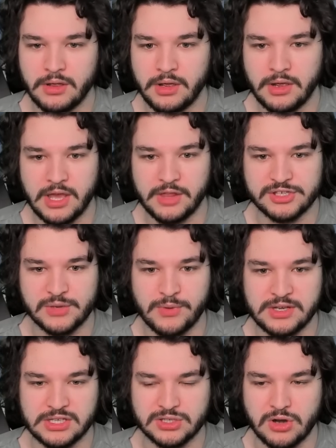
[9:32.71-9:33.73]
And looks like we
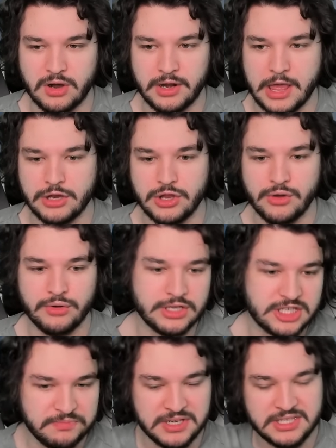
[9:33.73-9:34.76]
discarded a No Good
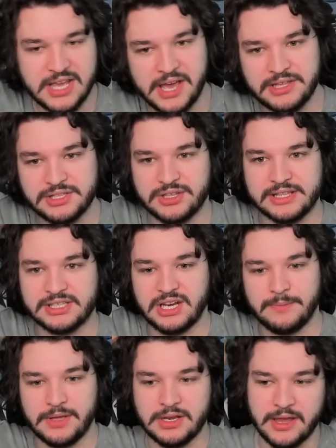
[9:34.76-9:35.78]
To Me Dead, so that's going
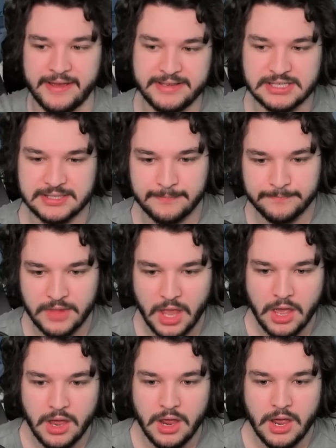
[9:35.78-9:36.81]
to be nice.
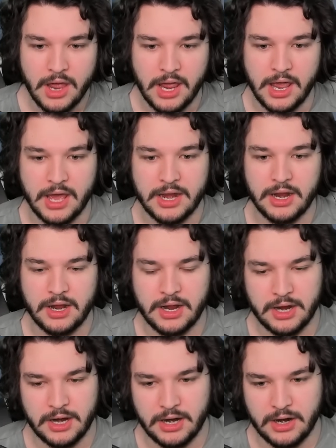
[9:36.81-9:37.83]
And
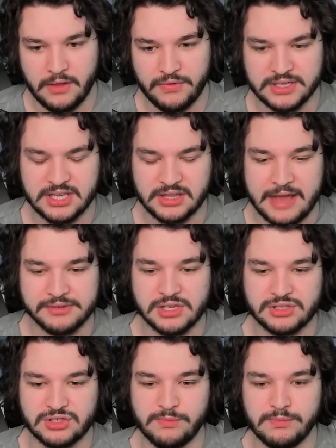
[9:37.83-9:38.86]
this allows
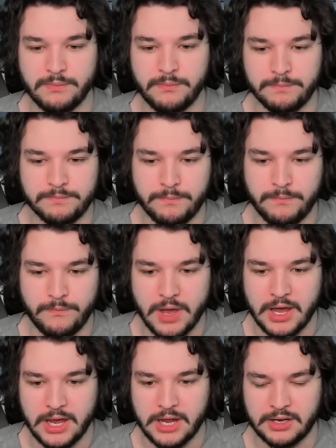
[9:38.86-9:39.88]
us to
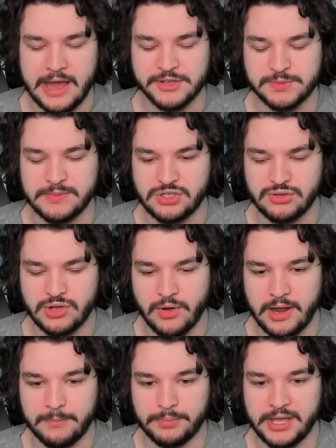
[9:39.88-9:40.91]
allows me to go
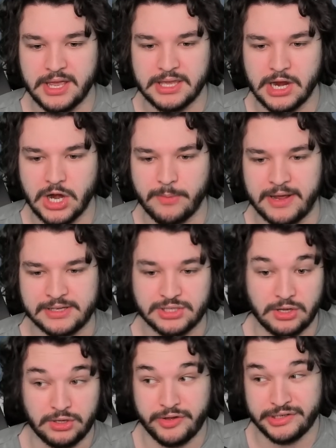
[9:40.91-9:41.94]
in and play a Karabast
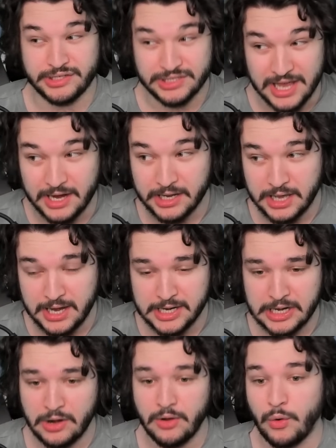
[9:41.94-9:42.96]
alongside a
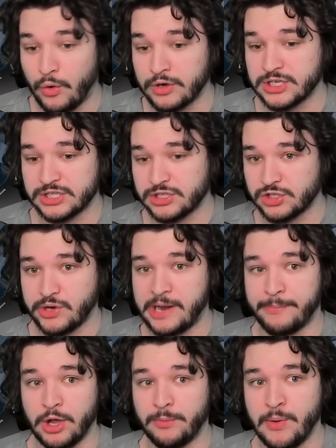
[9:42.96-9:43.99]
Kanan, or just a straight
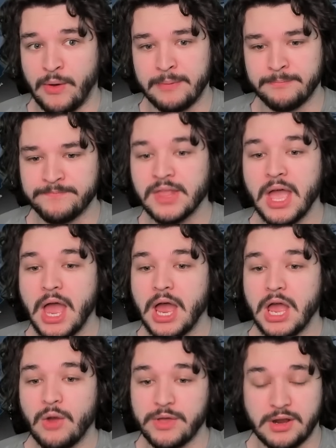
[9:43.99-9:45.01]
up Obi-Wan.
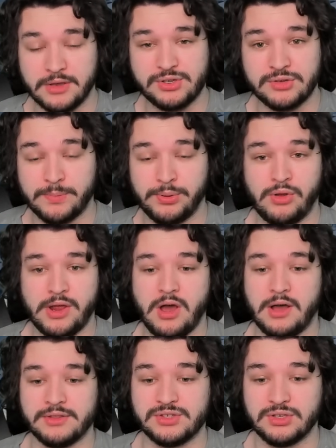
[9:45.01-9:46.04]
We could also deploy
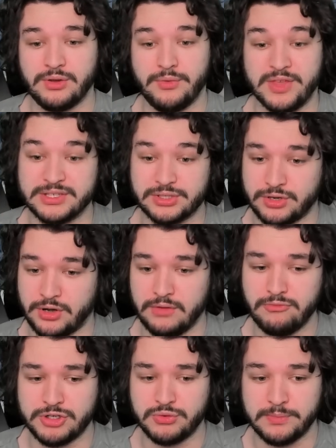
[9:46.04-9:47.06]
Han Solo this
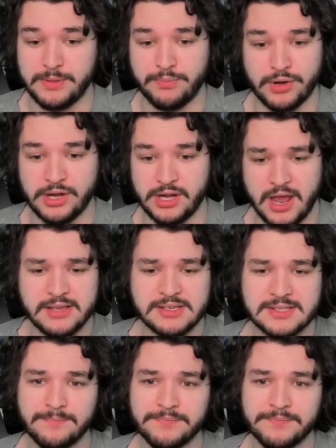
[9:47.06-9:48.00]
turn, which would be pretty nice.